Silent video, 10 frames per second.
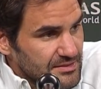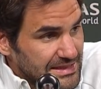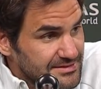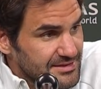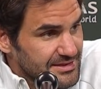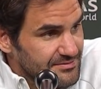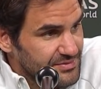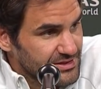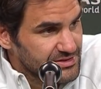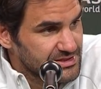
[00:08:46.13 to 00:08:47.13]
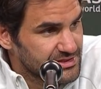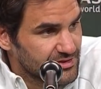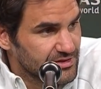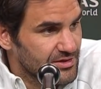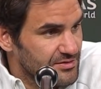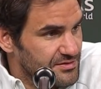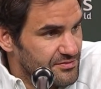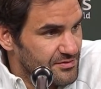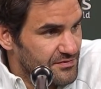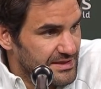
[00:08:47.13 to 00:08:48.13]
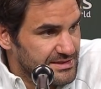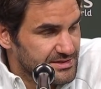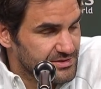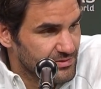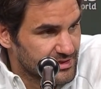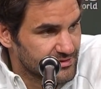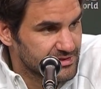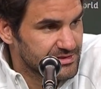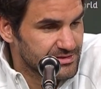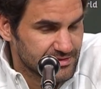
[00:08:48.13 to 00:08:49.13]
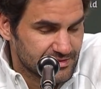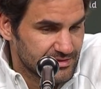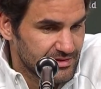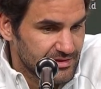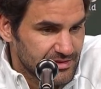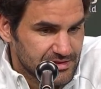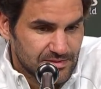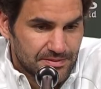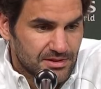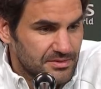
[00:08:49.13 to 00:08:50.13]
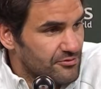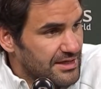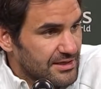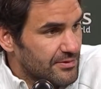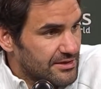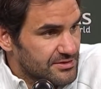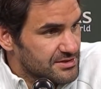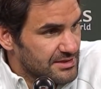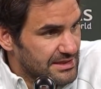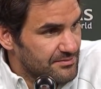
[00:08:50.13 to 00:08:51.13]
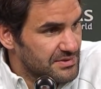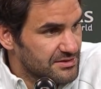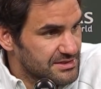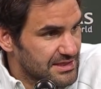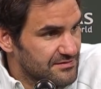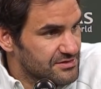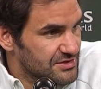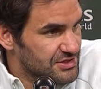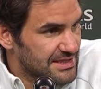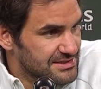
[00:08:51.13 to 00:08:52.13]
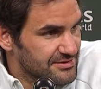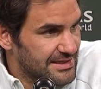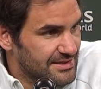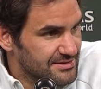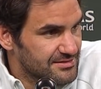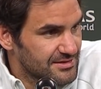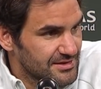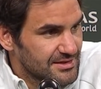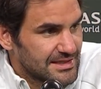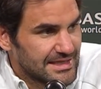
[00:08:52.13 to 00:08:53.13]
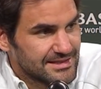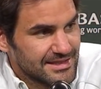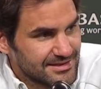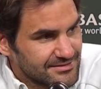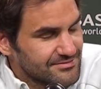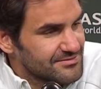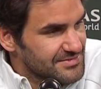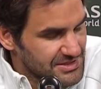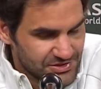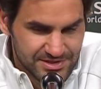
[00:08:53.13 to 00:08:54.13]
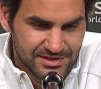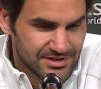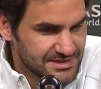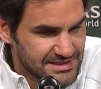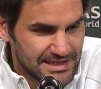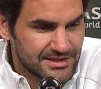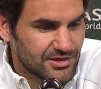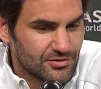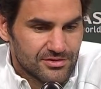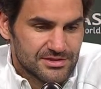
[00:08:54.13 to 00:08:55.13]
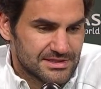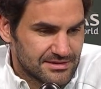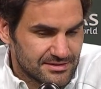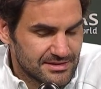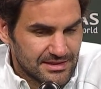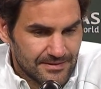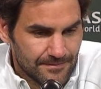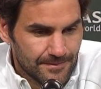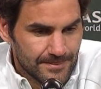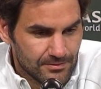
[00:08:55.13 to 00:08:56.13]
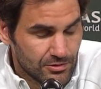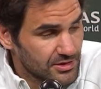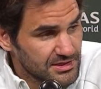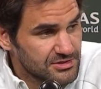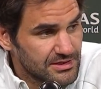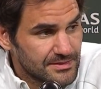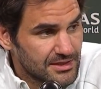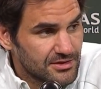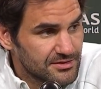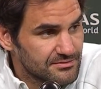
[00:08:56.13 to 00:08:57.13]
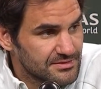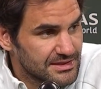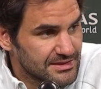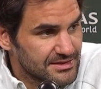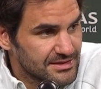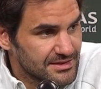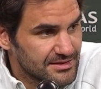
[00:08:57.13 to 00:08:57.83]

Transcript: mentally, because he's going to go through phases where it's maybe going to be raining winners on him because he gives you a chance to hit it, and then he's just got to stay the course and work extremely hard. And